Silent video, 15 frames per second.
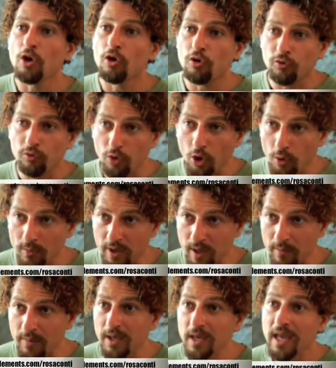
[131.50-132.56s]

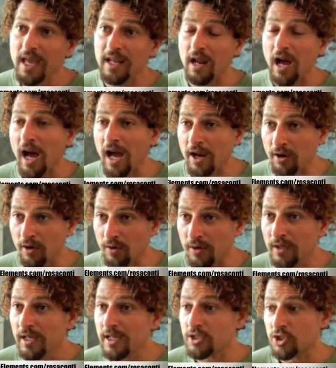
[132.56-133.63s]
chromium, and iron.
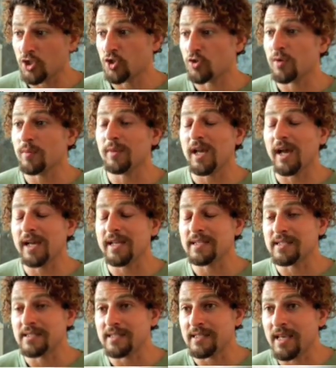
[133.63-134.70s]
It's extremely high in
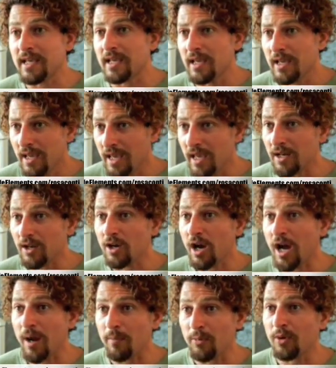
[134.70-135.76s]
zinc and
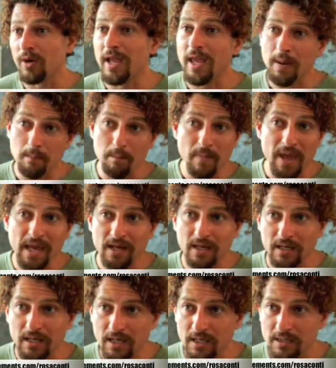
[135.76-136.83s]
copper and
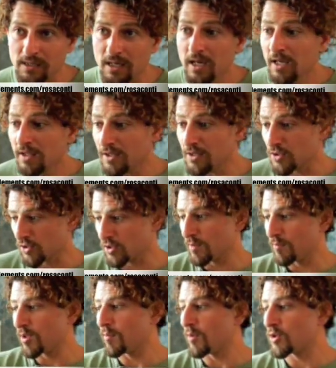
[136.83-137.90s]
manganese. These are
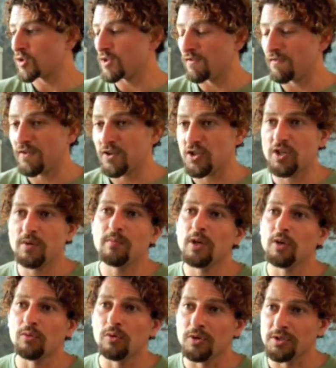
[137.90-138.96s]
some of the most deficient
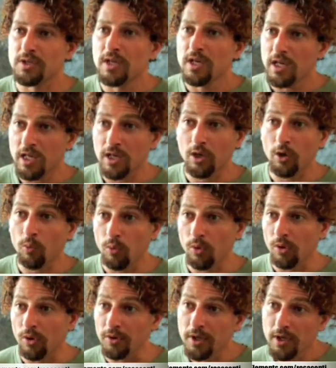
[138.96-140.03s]
minerals in our
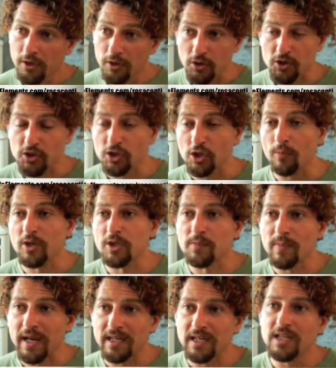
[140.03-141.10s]
world. There is so much
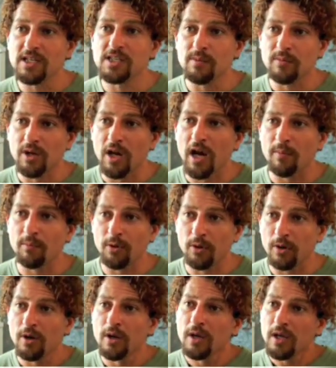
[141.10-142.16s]
magnesium,
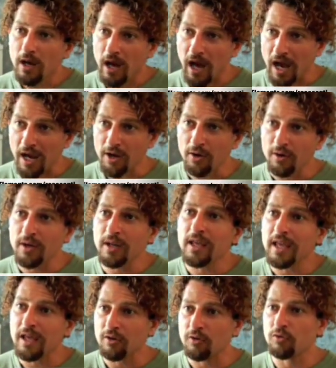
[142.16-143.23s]
copper, iron,
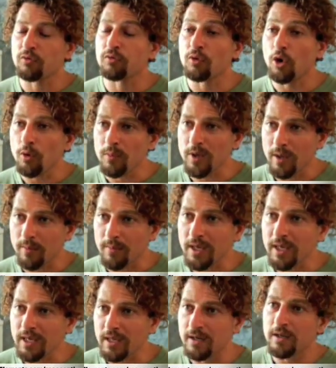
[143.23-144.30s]
and chromium
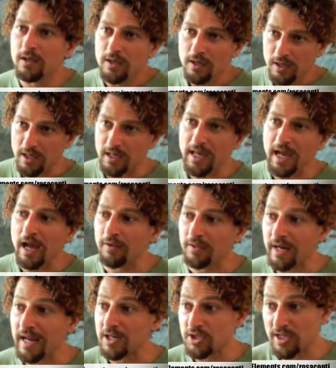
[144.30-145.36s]
in cacao
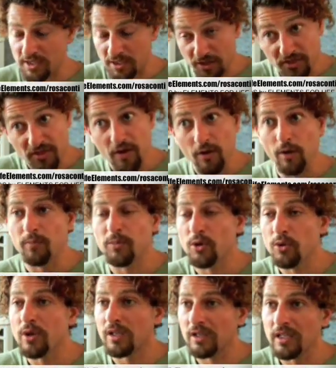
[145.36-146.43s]
that actually has
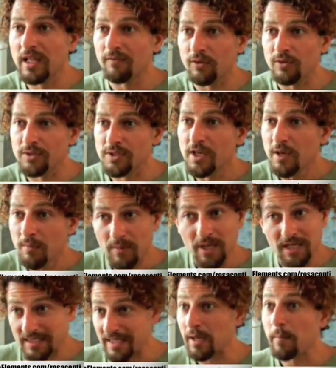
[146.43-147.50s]
therapeutic levels,
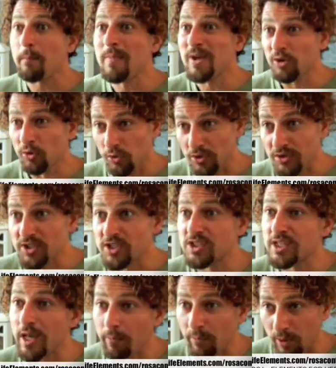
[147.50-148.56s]
meaning it's like a mineral
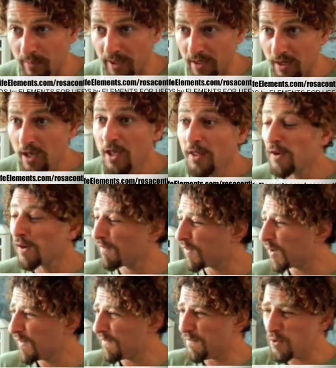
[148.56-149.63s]
supplement. There are
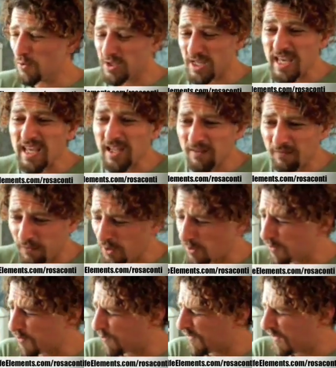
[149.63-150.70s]
very few
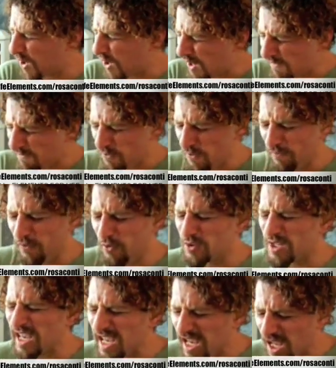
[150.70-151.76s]

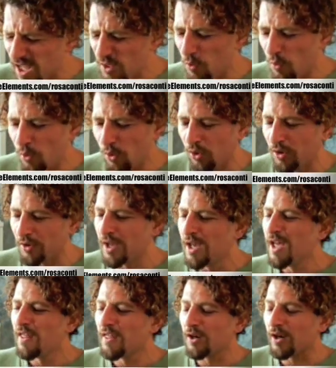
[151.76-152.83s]
foods in the world
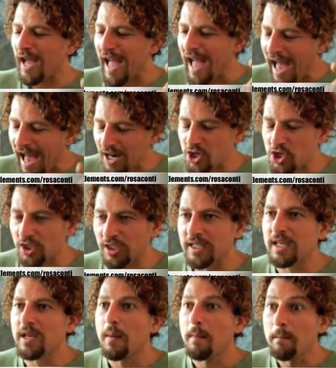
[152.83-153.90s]
that are
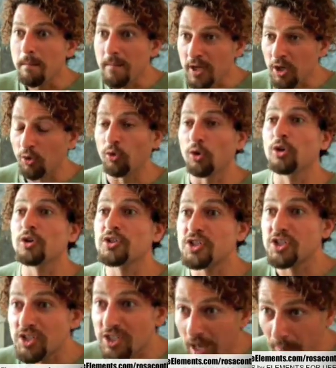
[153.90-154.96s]
actually mineral
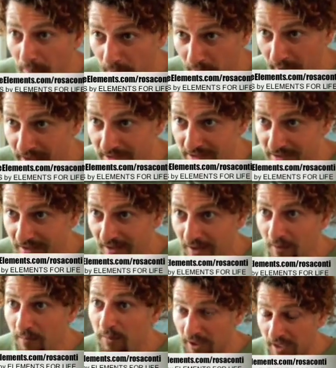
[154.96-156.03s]
supplements,
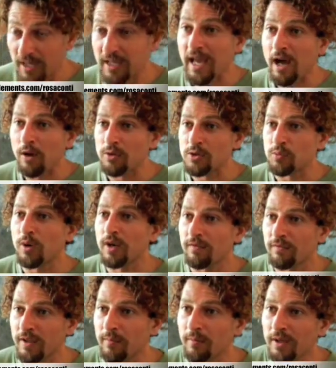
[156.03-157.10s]
but cacao is one
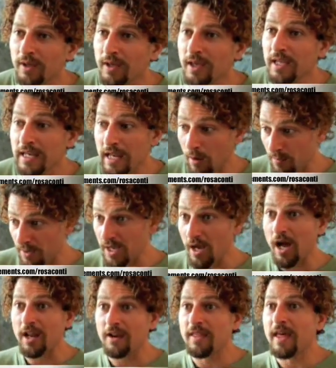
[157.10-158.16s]
of them. Now
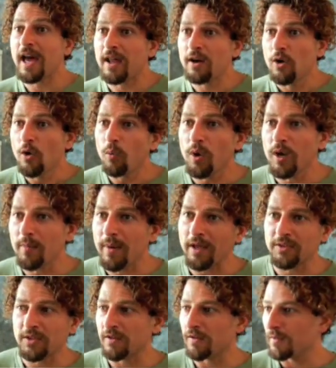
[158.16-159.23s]
beyond that, what
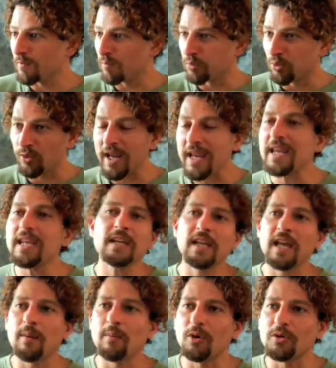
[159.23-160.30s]
about the brain
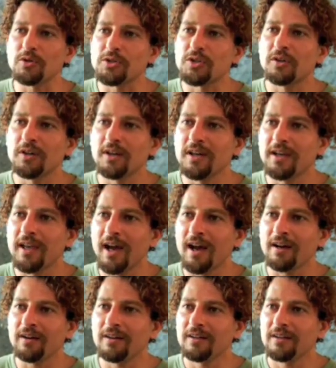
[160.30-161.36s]
chemicals that are in
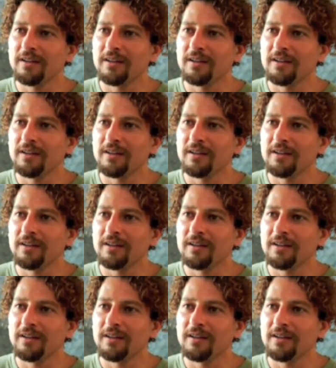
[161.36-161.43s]
cacao?